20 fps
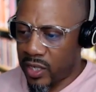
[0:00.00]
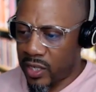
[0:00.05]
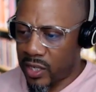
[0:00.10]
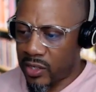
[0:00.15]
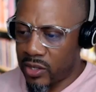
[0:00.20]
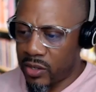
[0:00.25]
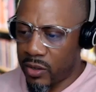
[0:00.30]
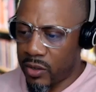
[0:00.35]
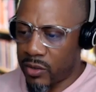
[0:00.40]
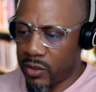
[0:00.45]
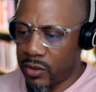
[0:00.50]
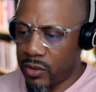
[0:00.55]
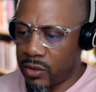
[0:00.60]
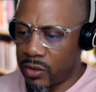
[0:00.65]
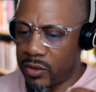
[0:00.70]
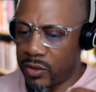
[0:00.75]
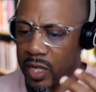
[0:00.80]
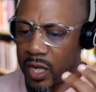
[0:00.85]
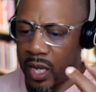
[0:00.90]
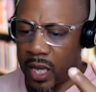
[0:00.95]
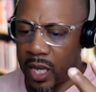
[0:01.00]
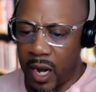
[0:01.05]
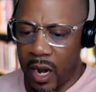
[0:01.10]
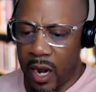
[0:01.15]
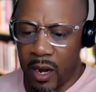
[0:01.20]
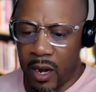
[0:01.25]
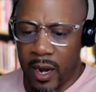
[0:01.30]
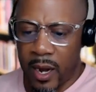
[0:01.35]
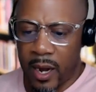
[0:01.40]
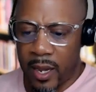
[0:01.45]
External in
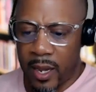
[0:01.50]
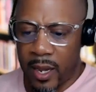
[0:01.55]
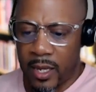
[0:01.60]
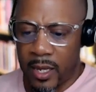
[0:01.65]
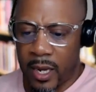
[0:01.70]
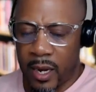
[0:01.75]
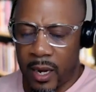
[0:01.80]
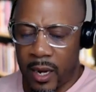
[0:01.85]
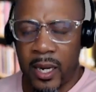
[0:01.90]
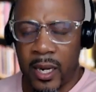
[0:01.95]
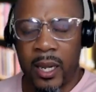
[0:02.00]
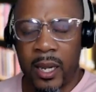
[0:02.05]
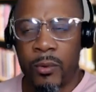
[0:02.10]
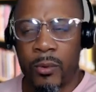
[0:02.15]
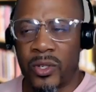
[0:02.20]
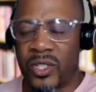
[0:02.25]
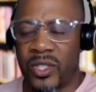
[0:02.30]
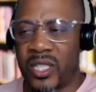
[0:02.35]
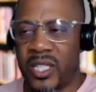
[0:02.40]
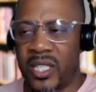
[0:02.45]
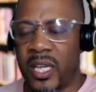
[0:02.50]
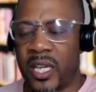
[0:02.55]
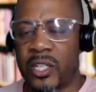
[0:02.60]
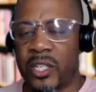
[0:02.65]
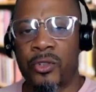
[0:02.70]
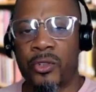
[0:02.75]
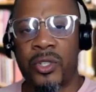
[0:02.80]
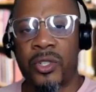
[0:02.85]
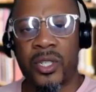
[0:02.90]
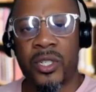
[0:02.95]
our language is
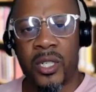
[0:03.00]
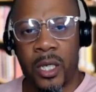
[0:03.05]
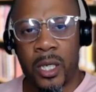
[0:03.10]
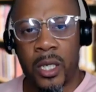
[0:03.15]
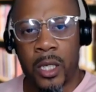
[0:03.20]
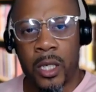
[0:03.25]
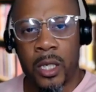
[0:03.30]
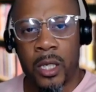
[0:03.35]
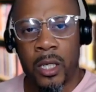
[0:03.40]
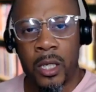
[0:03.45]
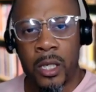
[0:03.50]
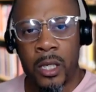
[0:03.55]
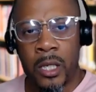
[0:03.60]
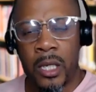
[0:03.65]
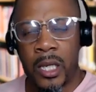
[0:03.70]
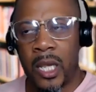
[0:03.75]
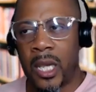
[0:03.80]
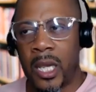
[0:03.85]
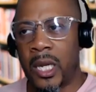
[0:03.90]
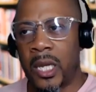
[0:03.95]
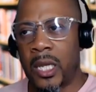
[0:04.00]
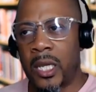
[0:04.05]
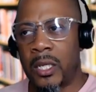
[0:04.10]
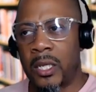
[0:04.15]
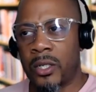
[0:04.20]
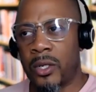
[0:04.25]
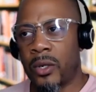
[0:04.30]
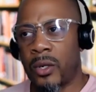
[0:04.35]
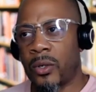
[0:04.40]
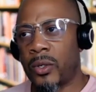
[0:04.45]
extrinsic and
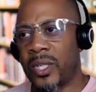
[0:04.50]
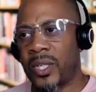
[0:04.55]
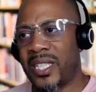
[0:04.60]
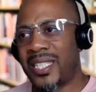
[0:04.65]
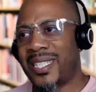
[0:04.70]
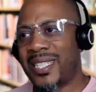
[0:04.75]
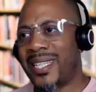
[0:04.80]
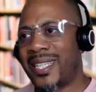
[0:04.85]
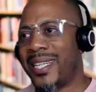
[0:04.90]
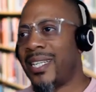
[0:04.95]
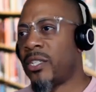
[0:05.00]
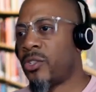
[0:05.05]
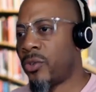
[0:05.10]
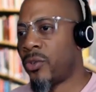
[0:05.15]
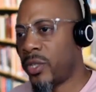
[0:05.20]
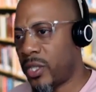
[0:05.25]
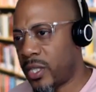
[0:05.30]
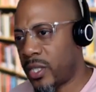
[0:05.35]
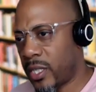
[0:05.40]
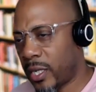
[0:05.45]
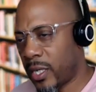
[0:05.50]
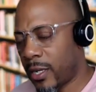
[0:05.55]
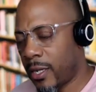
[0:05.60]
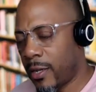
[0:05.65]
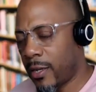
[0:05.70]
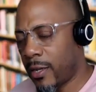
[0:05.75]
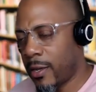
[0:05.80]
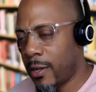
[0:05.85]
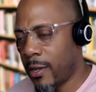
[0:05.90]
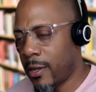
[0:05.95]
internal is intrinsic,
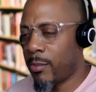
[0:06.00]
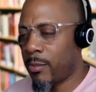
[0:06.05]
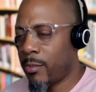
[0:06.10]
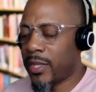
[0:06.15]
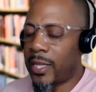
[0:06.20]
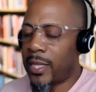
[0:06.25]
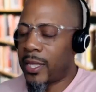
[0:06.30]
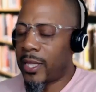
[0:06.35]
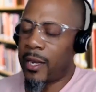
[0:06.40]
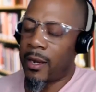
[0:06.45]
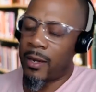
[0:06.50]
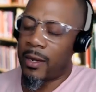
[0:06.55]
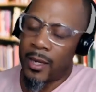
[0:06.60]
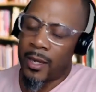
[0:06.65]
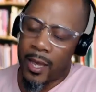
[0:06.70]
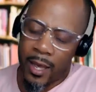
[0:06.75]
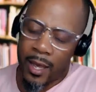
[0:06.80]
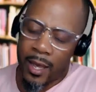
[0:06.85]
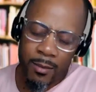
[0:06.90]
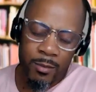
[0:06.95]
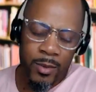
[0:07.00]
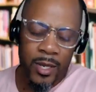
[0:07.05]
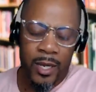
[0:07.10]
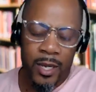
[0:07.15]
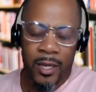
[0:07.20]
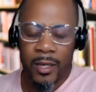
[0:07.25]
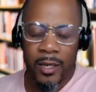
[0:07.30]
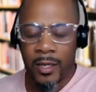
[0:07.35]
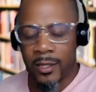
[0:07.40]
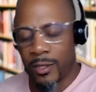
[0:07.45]
but they are not
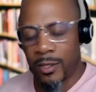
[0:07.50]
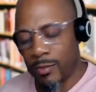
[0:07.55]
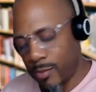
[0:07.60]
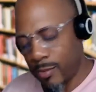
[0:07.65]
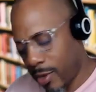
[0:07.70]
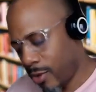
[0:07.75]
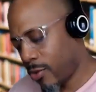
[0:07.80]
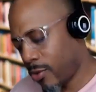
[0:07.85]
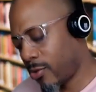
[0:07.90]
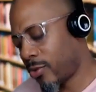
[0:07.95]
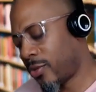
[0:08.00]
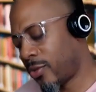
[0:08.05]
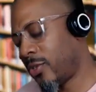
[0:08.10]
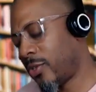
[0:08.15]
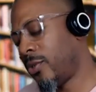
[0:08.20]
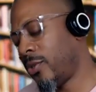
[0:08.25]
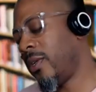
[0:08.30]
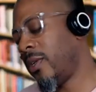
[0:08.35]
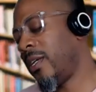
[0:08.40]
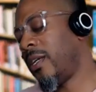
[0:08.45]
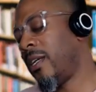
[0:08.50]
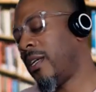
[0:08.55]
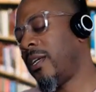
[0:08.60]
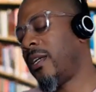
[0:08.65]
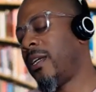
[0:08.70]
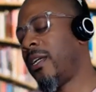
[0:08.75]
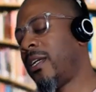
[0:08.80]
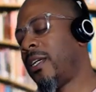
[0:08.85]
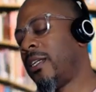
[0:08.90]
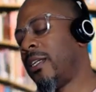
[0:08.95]
being exposed to
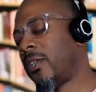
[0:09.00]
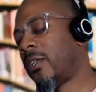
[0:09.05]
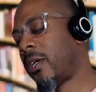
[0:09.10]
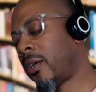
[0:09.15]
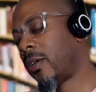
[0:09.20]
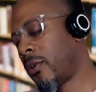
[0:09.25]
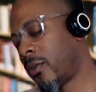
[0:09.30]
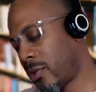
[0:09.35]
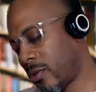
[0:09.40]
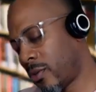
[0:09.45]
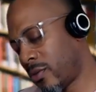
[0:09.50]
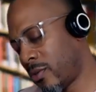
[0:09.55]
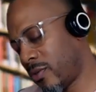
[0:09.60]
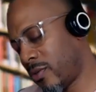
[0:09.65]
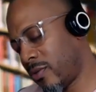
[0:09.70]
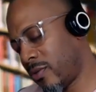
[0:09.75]
eternal